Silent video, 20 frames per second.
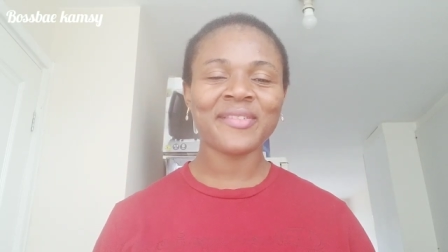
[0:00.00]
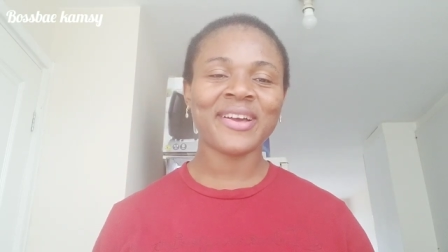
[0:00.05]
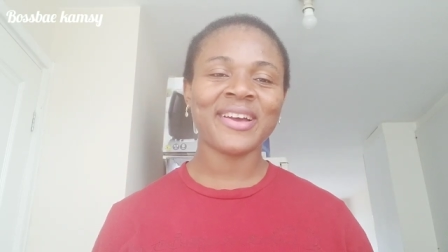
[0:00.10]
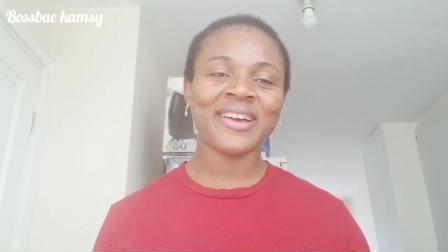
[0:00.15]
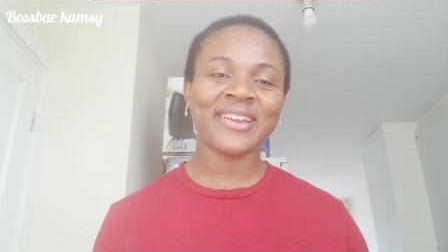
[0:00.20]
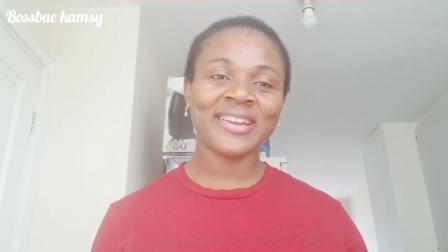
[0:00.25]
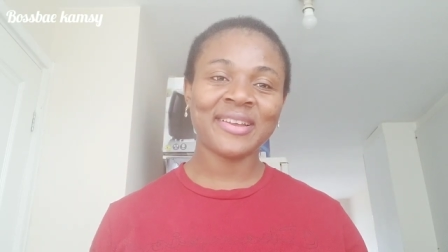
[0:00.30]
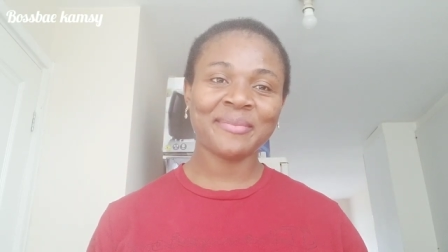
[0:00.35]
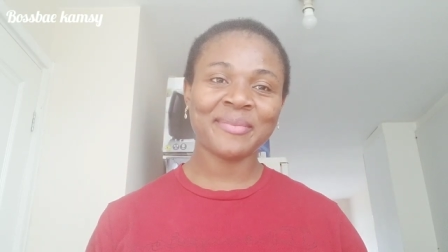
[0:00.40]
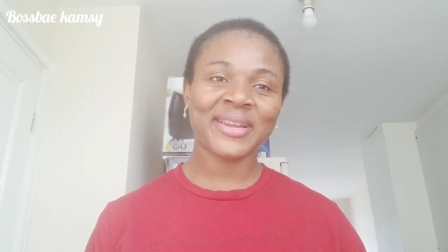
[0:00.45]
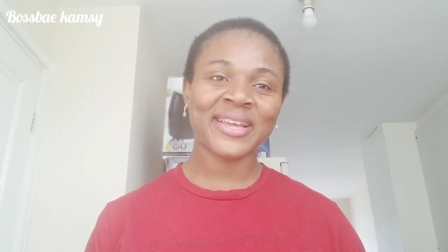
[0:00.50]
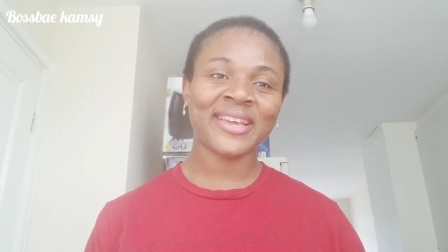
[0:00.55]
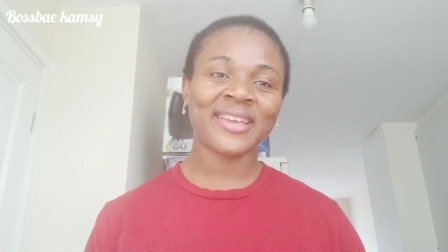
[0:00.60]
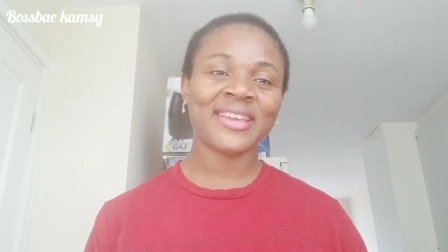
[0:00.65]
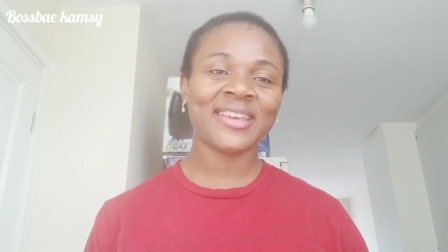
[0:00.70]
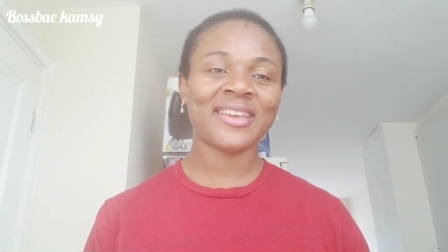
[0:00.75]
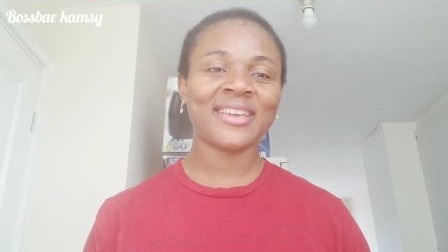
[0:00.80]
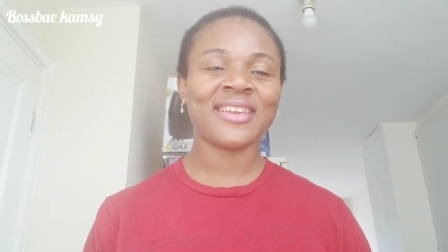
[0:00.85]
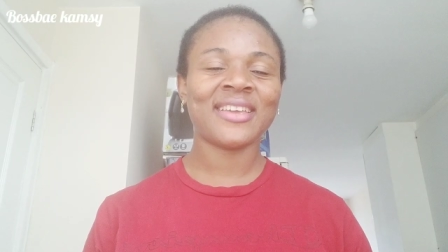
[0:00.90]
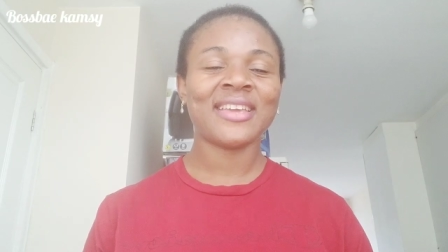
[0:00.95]
And I'm
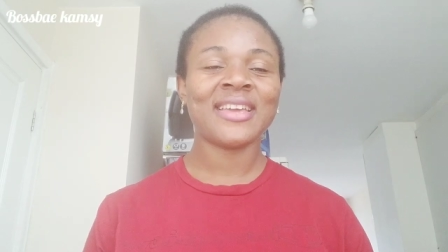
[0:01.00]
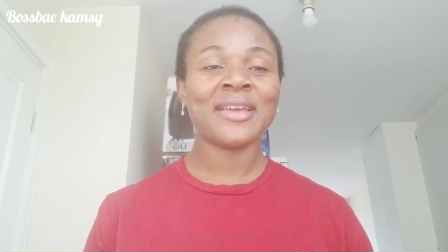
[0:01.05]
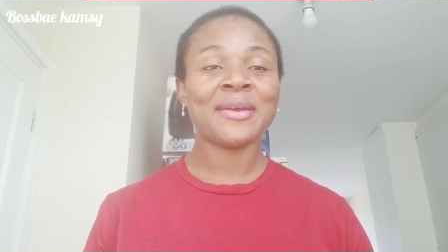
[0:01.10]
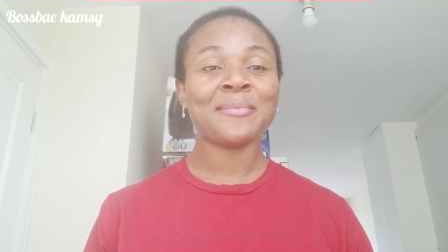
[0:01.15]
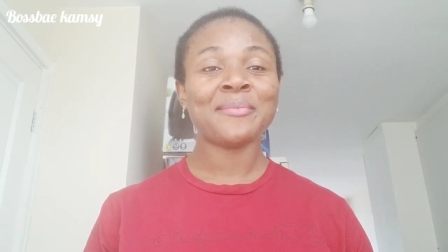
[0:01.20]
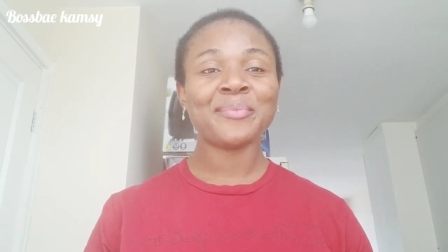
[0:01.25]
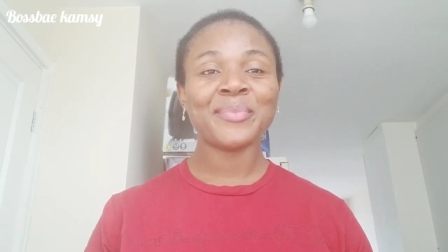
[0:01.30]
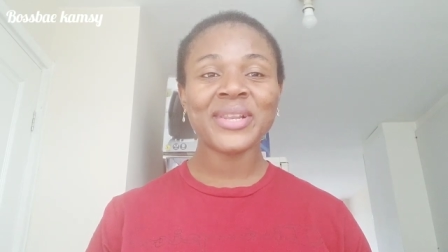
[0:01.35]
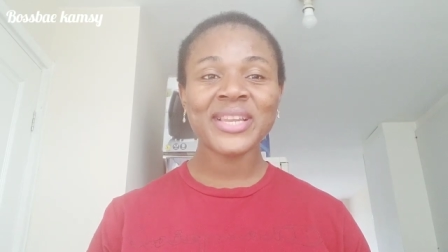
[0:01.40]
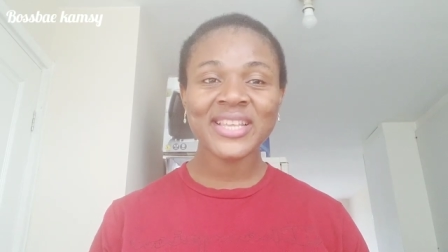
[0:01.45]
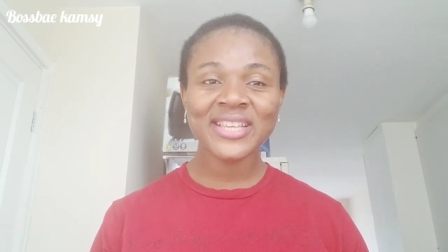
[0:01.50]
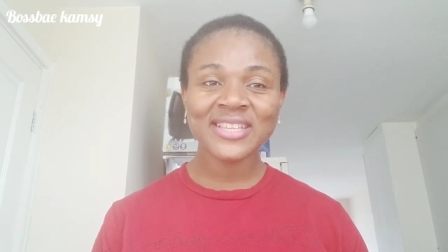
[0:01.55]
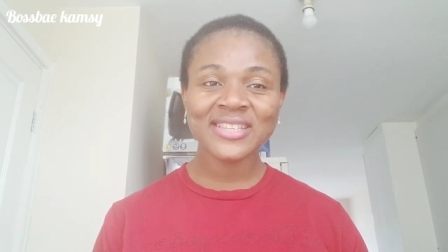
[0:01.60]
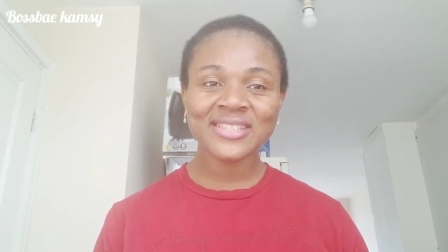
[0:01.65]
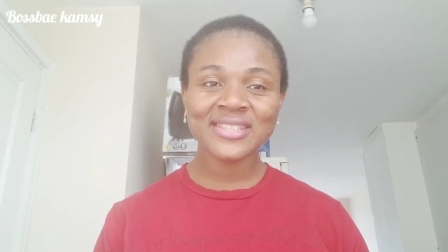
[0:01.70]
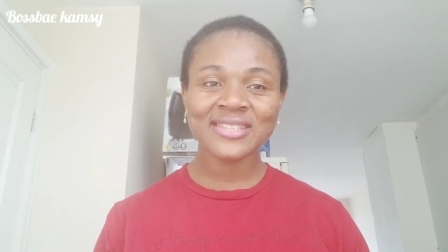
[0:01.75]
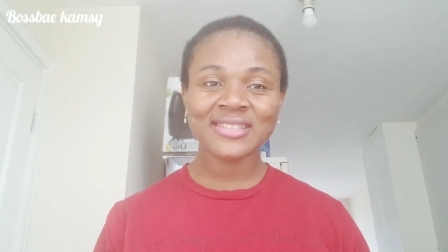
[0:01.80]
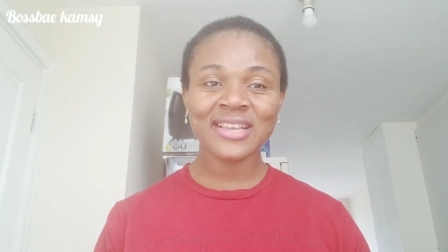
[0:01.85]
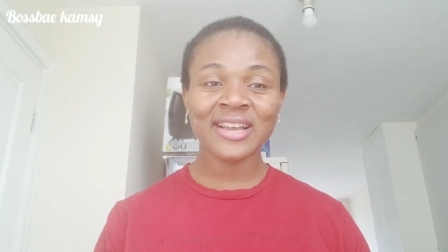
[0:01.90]
like, please,